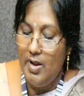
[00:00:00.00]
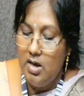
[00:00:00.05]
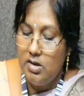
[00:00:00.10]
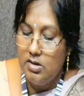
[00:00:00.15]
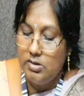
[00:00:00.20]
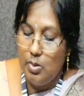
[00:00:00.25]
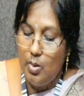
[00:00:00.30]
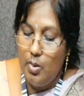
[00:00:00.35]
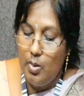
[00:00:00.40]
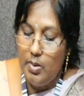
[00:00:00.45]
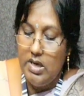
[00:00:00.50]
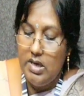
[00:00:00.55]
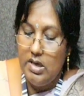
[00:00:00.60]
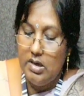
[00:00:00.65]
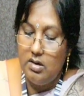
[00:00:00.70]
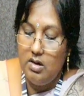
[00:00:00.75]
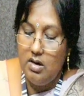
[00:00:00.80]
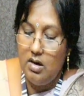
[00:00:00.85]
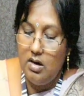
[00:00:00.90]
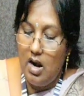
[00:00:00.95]
So
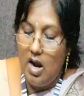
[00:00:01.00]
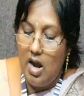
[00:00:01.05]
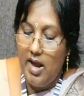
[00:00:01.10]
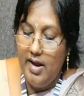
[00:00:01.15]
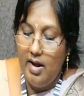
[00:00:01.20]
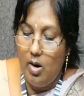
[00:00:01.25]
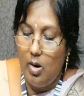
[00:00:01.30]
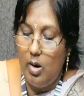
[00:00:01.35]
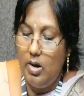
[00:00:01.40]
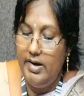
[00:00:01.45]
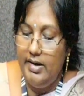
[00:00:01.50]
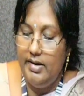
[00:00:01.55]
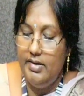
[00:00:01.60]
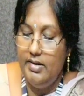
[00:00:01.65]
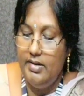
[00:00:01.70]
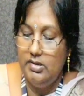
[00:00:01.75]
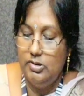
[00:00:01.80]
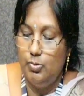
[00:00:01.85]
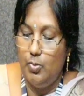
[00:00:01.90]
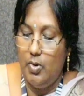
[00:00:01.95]
here I halted
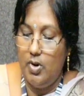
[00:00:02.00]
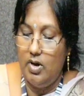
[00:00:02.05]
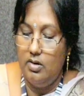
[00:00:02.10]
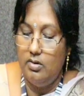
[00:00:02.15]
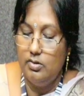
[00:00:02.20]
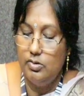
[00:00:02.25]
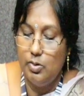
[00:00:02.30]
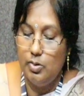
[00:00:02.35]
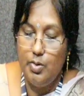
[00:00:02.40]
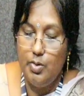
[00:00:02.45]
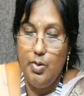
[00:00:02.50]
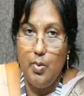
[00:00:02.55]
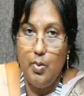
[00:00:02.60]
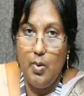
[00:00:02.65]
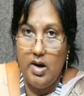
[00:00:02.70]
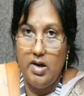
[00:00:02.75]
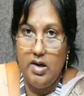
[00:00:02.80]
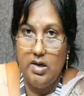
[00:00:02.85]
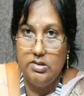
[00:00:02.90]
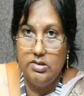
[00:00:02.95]
this one. So you
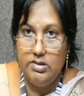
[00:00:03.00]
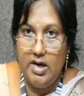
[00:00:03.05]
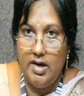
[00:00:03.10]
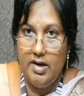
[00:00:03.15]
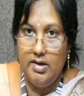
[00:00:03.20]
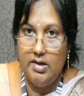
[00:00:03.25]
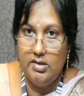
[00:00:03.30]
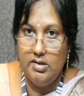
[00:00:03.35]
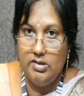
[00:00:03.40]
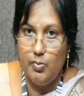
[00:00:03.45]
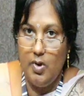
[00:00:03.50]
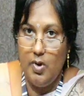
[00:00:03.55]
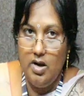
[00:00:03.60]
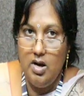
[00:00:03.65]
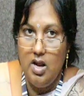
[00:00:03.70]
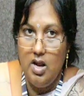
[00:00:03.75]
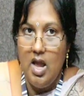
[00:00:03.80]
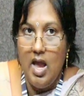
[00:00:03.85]
understand this one.